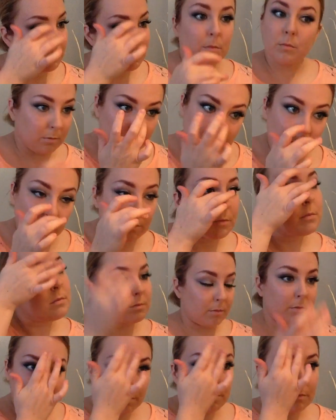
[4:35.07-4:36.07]
So now I'm
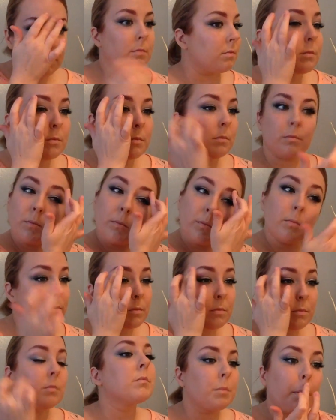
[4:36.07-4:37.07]
just adding a little bit
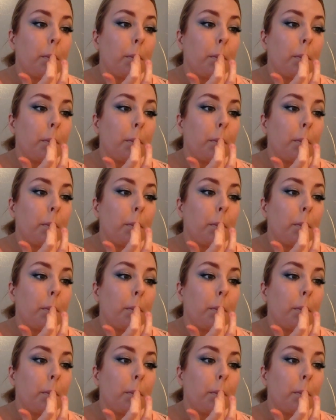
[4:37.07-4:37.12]
of